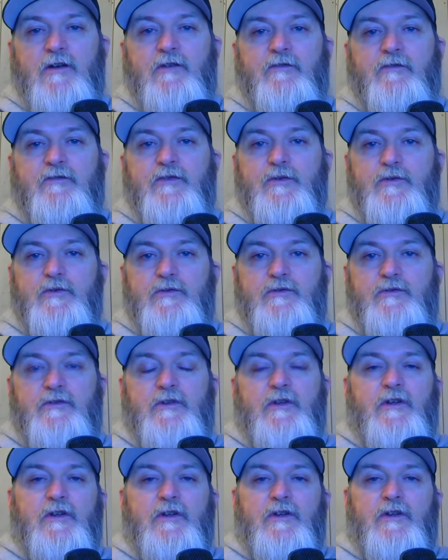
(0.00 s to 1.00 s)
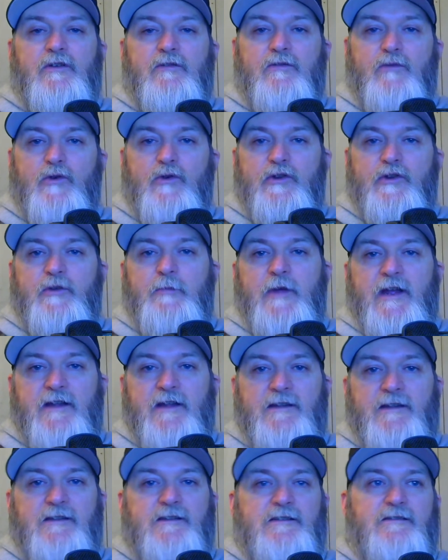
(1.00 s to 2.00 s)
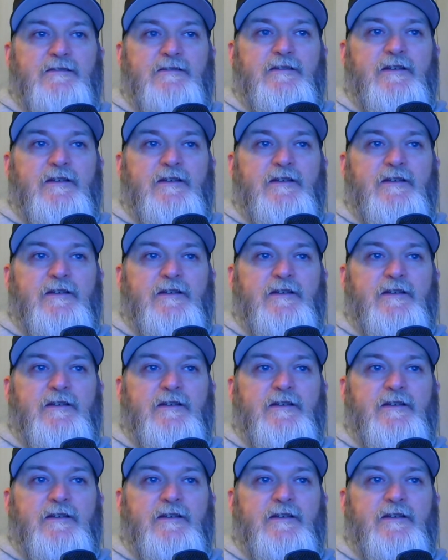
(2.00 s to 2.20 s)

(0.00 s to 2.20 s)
of food for your pets.